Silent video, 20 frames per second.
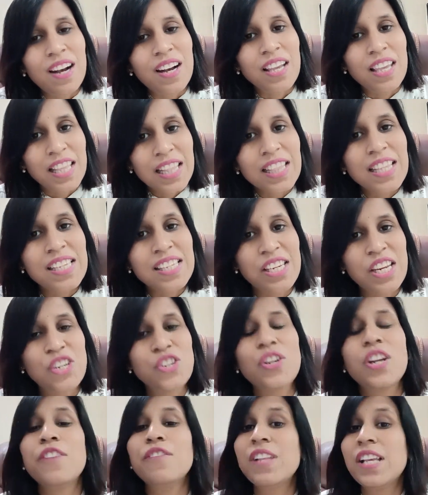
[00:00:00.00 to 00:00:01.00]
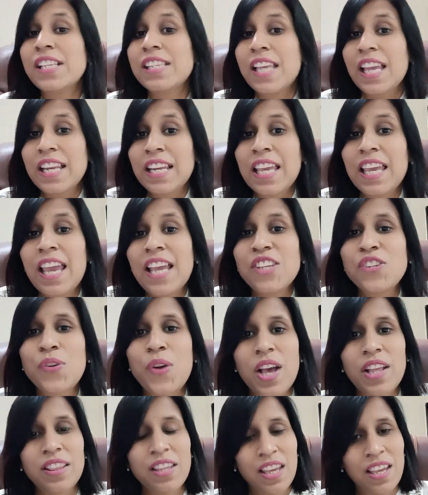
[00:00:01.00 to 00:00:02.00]
in the station, if there is any
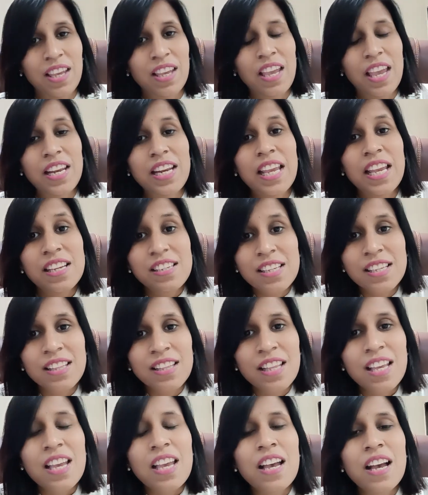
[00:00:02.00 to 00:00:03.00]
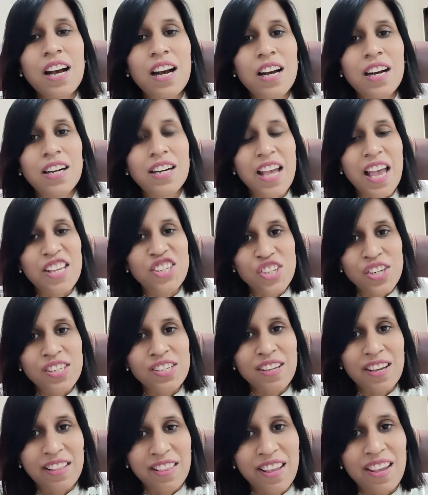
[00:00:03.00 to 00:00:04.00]
extra thing, any hidden
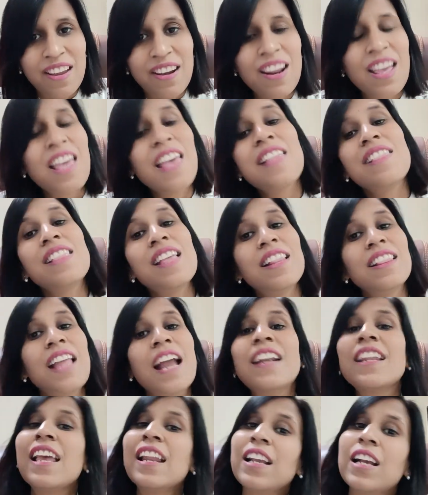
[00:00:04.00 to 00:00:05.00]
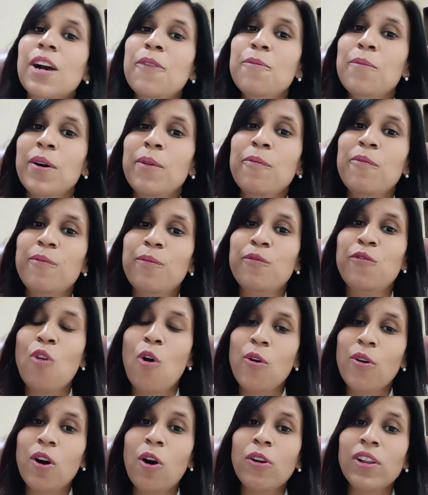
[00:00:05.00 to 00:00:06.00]
agenda there, then that can come up
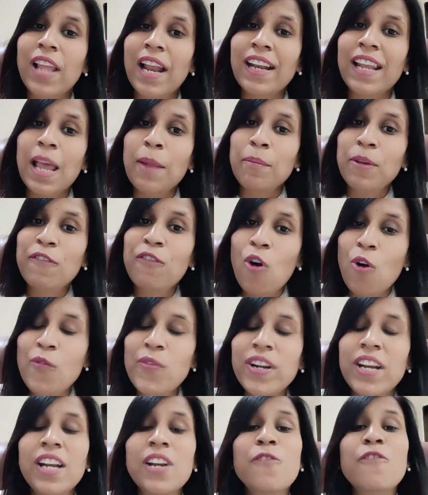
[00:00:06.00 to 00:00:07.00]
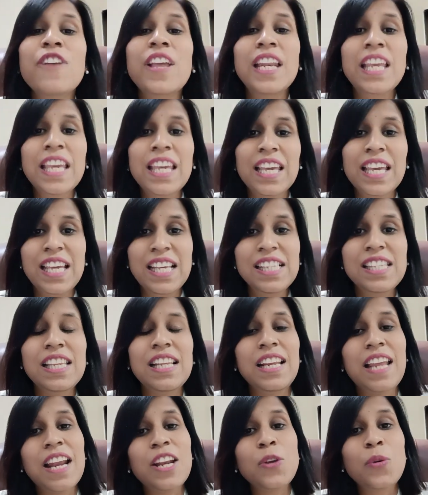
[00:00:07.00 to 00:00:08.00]
for, or that can be forwarded very
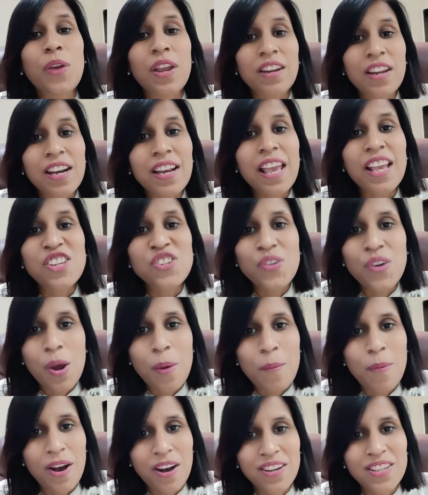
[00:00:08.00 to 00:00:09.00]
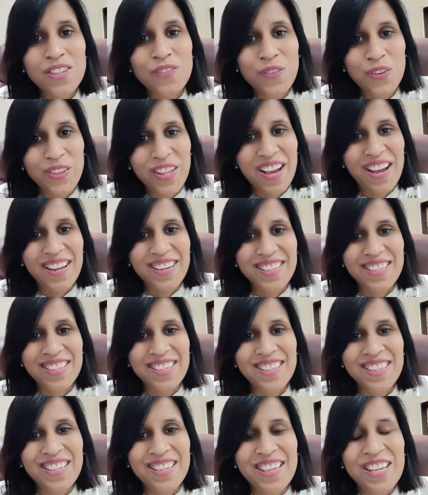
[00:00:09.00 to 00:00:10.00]
easily, and you can get extra marks for that.
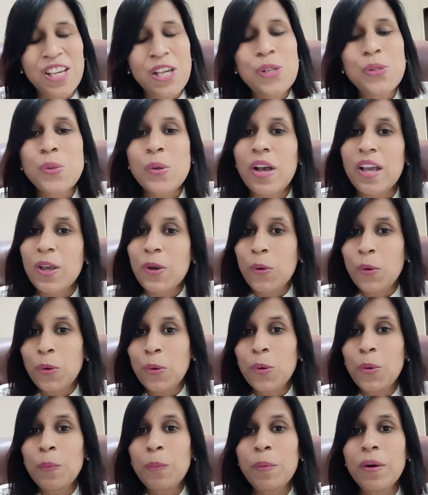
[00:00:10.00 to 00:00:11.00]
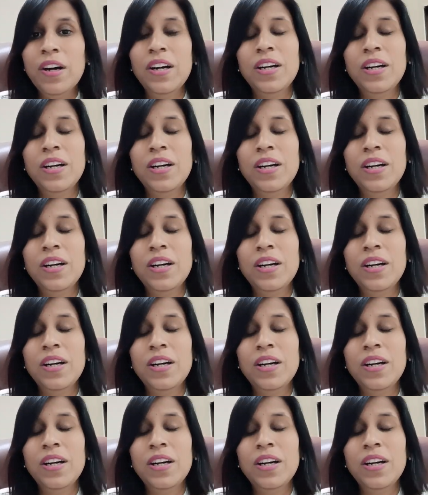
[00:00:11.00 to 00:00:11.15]
So I hope